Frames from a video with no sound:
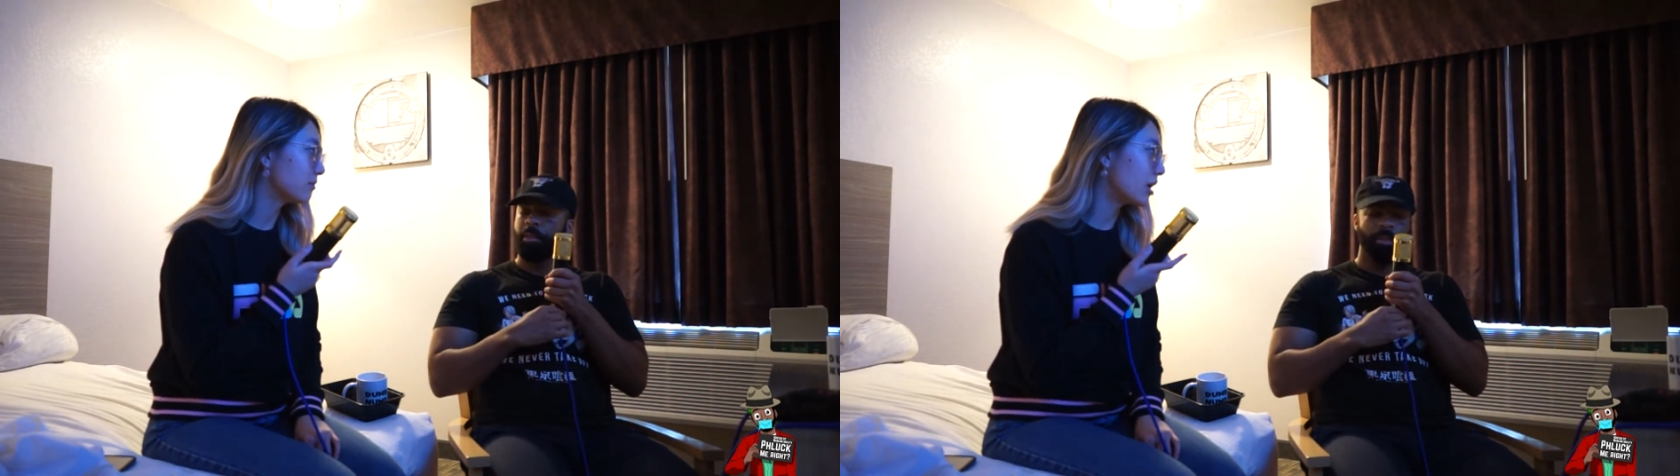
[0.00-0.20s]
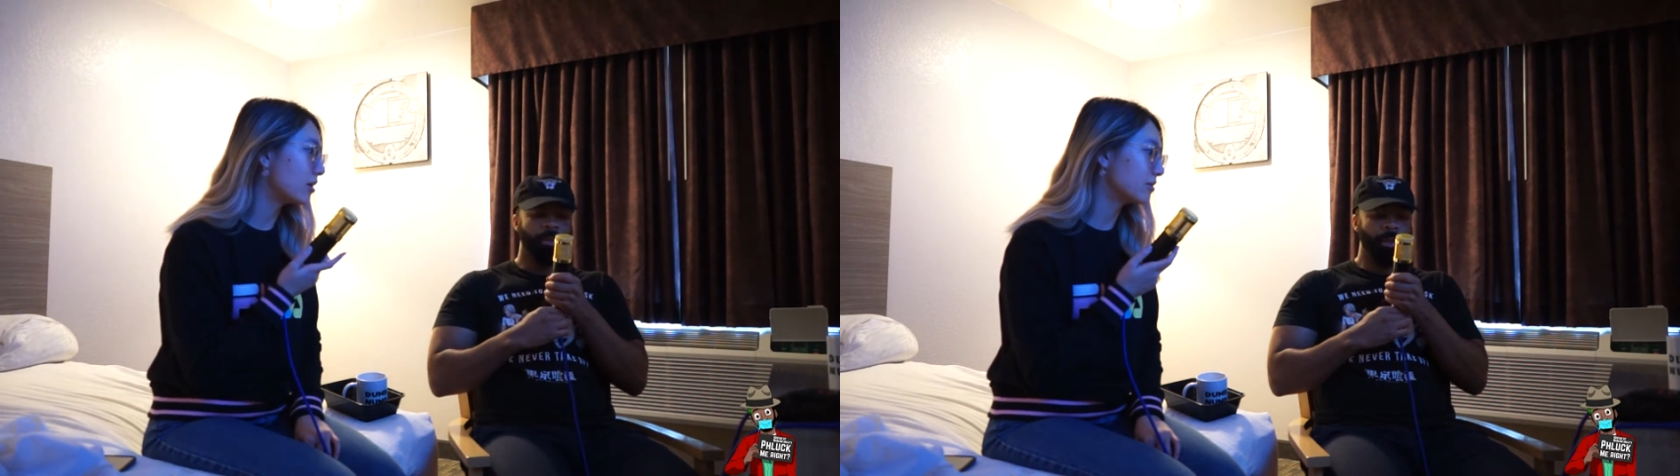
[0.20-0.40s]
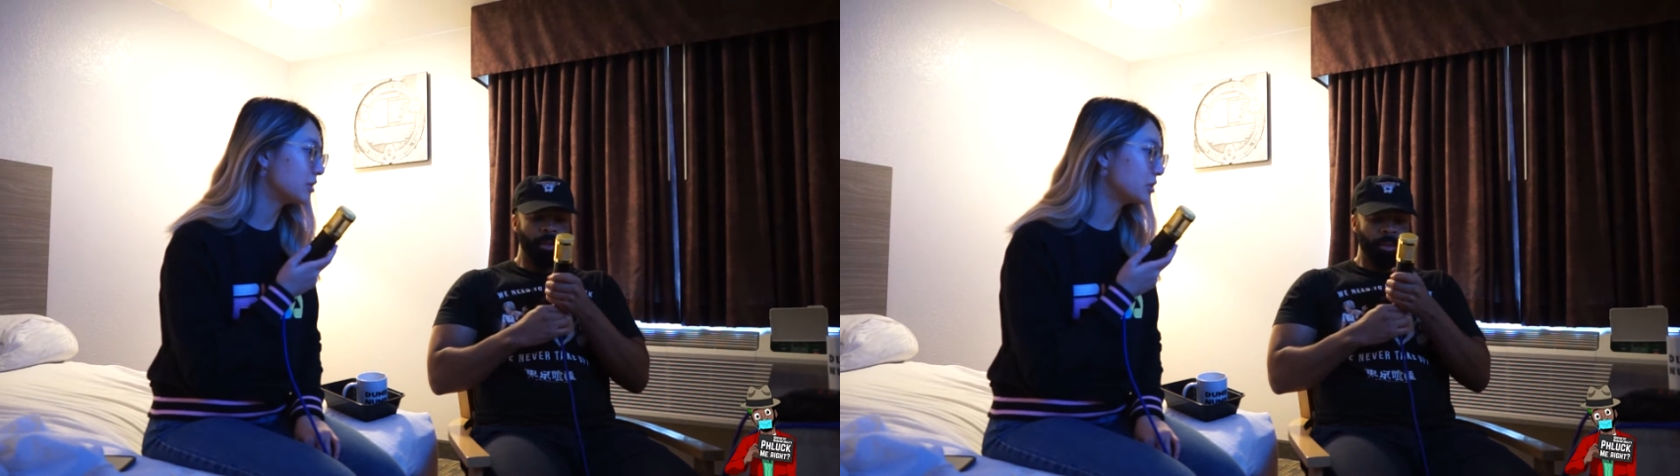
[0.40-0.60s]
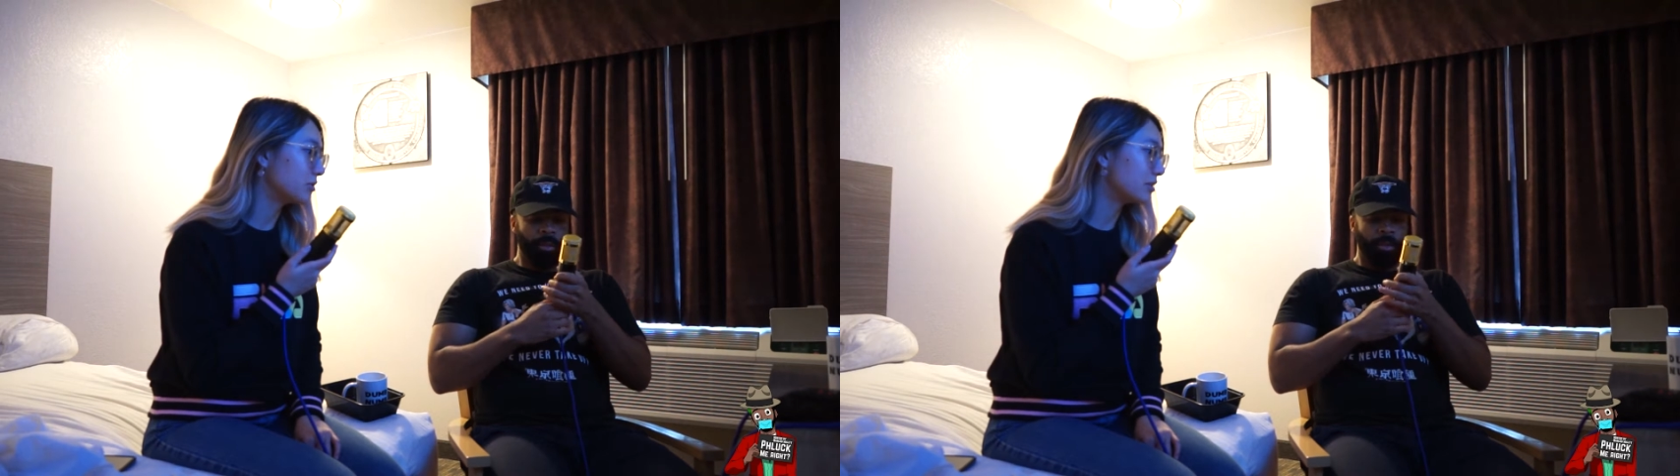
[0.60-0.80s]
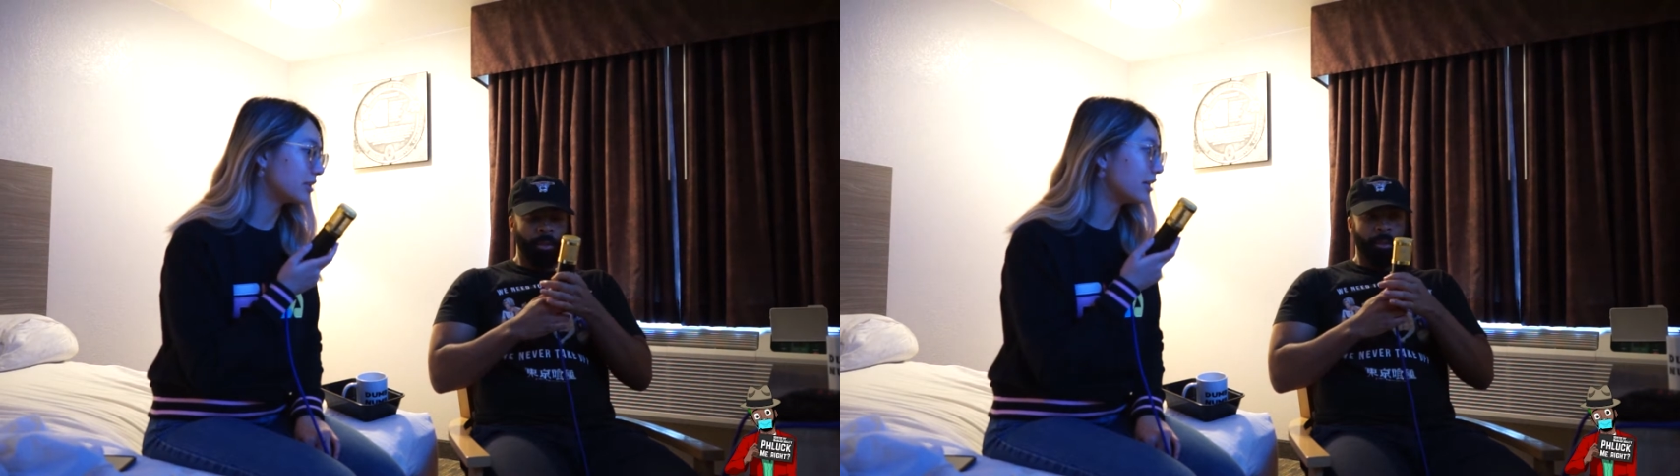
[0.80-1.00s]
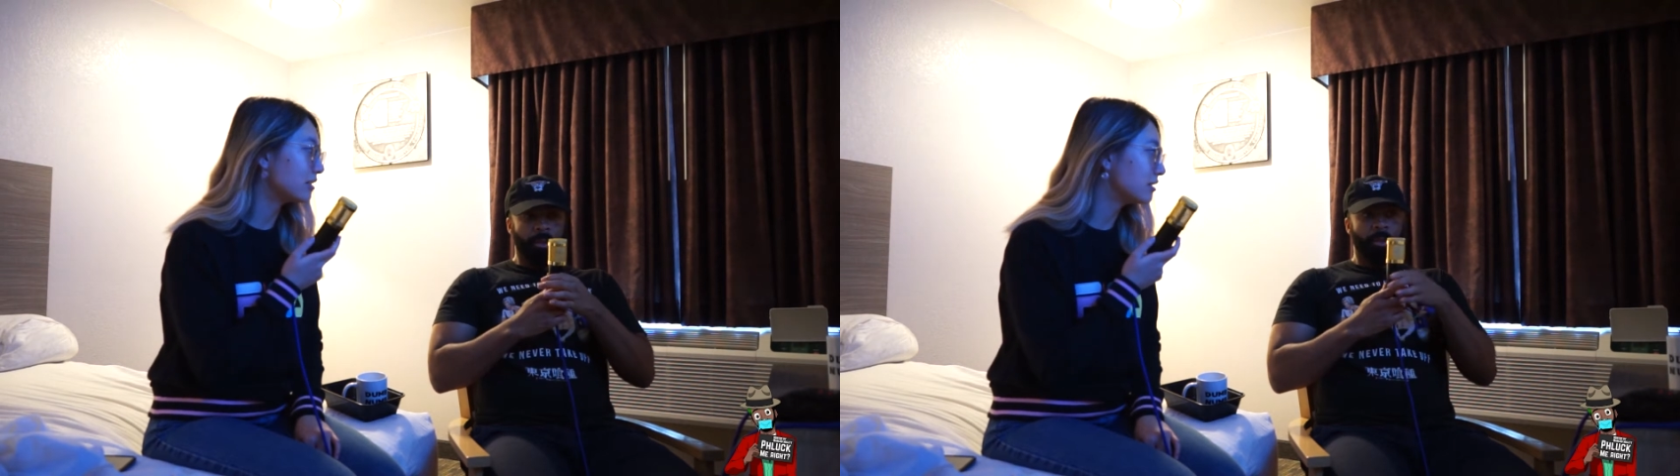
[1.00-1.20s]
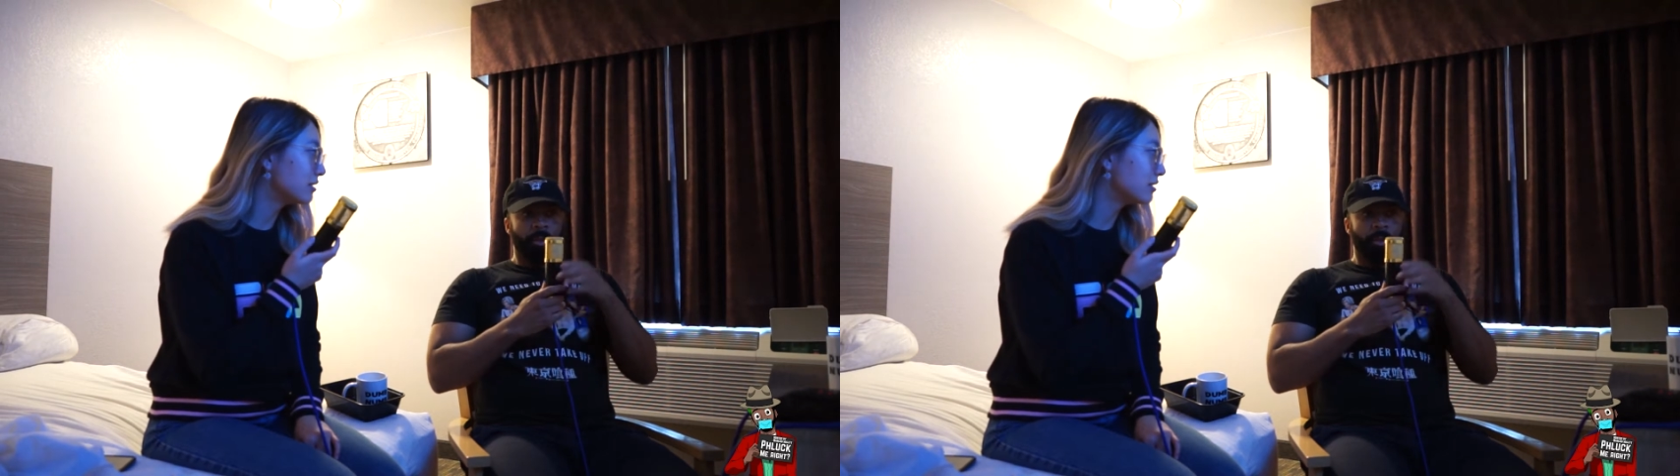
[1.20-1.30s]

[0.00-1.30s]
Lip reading: Cosby show is tainted.